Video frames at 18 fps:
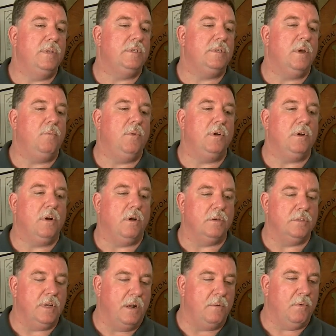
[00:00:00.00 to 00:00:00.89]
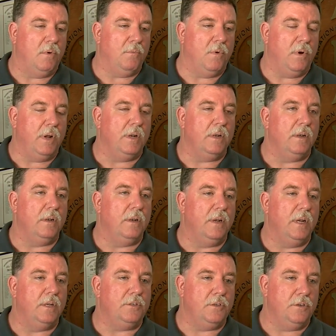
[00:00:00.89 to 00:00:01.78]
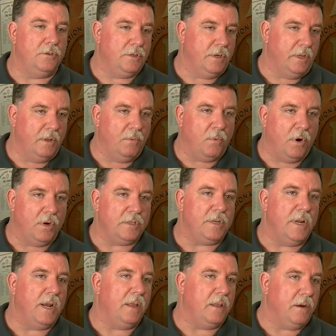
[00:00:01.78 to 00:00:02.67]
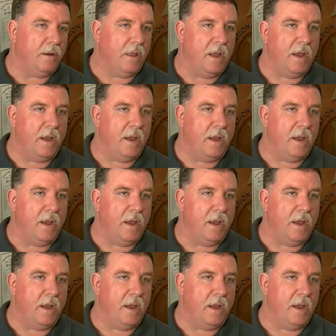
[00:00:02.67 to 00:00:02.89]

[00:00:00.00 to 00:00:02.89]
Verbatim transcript: When someone calls 911, it's usually the worst day of their